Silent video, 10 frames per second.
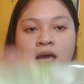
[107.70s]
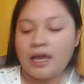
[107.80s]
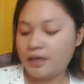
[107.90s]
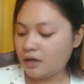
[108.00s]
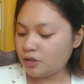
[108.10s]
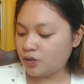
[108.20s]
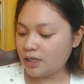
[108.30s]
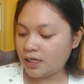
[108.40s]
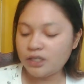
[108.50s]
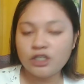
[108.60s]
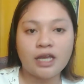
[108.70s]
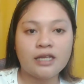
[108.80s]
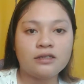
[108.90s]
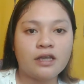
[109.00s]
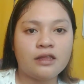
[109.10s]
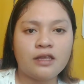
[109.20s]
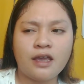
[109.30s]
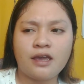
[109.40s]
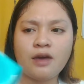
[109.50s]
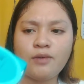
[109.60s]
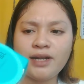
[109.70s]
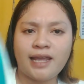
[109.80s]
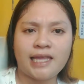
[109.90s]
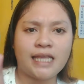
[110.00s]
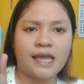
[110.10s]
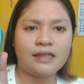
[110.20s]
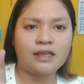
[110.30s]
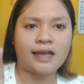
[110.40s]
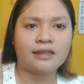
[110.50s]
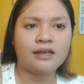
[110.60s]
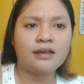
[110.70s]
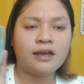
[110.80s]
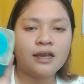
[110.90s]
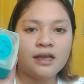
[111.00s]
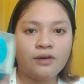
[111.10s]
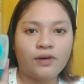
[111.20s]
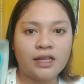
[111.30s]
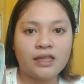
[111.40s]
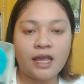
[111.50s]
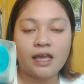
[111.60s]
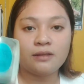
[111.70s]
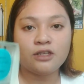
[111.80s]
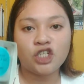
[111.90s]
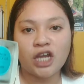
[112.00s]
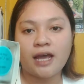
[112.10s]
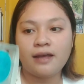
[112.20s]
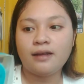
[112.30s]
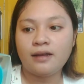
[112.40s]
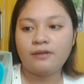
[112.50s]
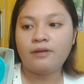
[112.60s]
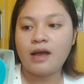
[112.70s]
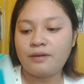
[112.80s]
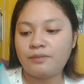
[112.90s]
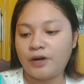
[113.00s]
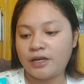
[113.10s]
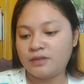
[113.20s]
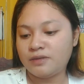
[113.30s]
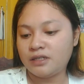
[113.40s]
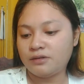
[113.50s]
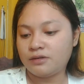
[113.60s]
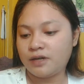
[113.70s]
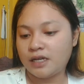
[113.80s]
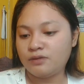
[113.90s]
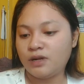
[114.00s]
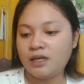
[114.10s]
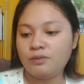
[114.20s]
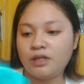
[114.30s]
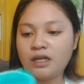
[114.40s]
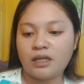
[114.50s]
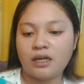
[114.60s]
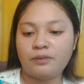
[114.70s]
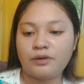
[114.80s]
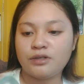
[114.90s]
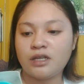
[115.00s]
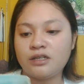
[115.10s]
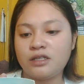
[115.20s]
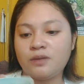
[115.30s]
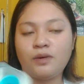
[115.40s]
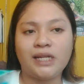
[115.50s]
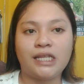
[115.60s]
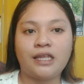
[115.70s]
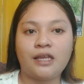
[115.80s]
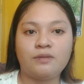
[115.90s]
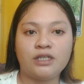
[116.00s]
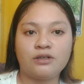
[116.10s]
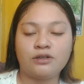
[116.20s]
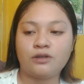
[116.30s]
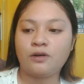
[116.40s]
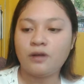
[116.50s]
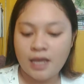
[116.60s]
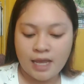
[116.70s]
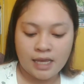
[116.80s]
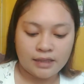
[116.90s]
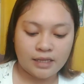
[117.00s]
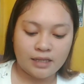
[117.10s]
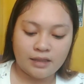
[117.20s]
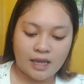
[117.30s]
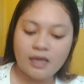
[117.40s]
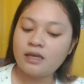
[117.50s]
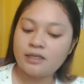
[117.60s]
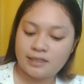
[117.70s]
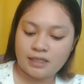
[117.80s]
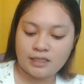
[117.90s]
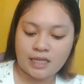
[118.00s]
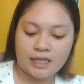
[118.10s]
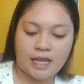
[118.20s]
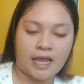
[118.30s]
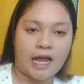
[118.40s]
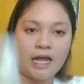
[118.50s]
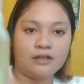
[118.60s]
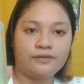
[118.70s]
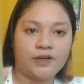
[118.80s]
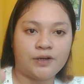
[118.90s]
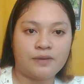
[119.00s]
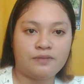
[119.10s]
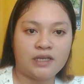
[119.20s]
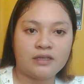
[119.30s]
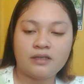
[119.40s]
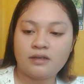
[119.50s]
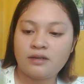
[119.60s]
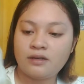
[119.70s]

Ay, actually, kani siya, it's 188, I think. 188 siya. Ang price mo siguro, guys. Wala gibutang dire, pero sa resibo, 188 na siguro to. Then, next is the Aloe Vera Mist.